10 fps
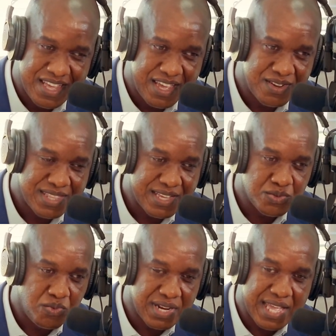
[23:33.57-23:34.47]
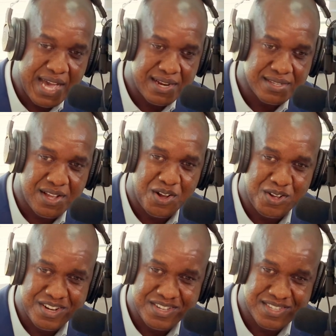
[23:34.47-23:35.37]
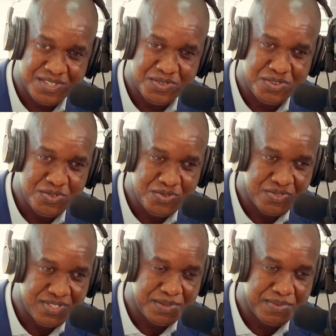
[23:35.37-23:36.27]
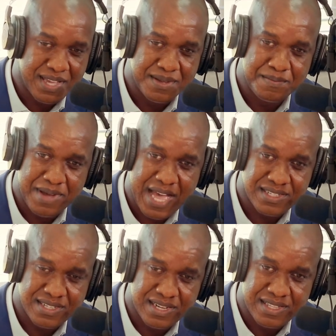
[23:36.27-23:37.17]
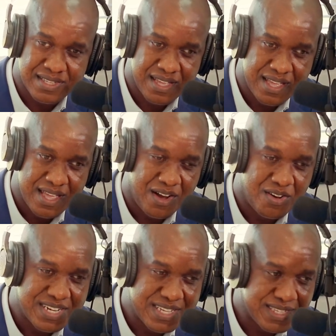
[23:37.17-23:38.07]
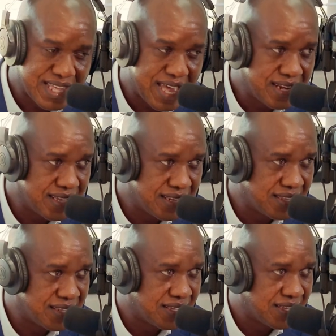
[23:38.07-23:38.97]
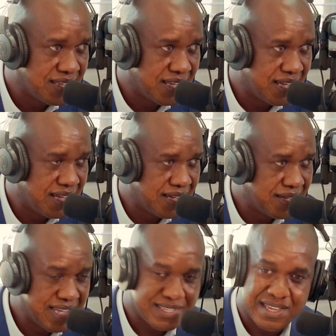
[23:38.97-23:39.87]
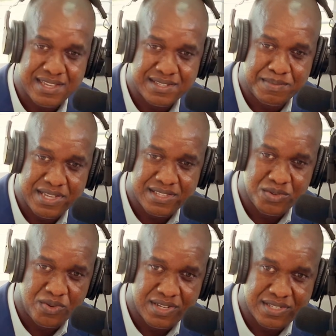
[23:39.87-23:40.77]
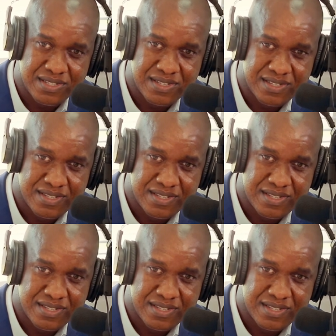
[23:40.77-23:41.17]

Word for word: You know, that's what God has called us to do: to be compassionate, mm-hmm. understanding, uh, as He has been to us.